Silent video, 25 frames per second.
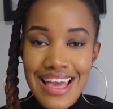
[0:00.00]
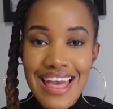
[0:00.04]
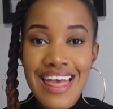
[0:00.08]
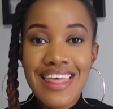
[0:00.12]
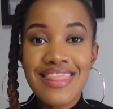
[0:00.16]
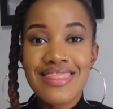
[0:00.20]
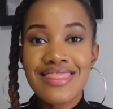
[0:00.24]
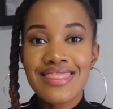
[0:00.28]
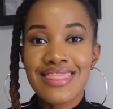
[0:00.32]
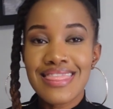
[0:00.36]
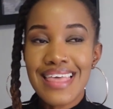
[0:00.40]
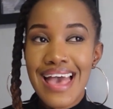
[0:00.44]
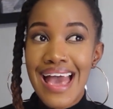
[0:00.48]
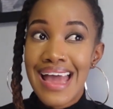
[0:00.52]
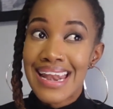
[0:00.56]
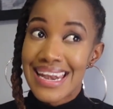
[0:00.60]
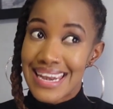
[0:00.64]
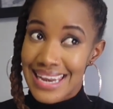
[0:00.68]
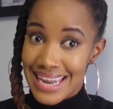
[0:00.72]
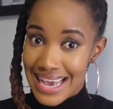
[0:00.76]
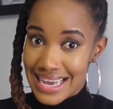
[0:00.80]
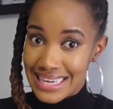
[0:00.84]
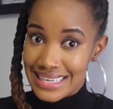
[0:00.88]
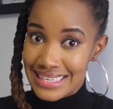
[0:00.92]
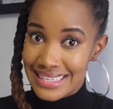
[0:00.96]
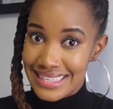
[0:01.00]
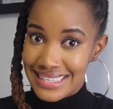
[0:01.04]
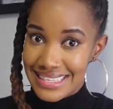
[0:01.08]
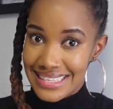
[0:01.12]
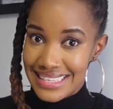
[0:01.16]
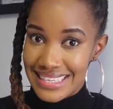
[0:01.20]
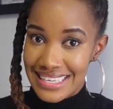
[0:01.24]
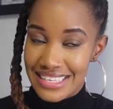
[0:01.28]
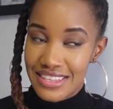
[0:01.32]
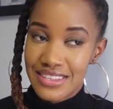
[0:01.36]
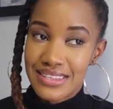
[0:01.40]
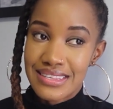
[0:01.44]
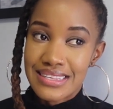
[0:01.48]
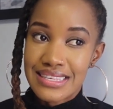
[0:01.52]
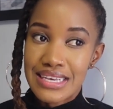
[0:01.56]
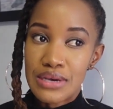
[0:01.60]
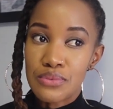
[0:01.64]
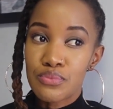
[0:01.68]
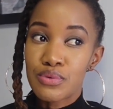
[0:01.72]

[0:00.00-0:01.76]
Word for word: and at night, yes,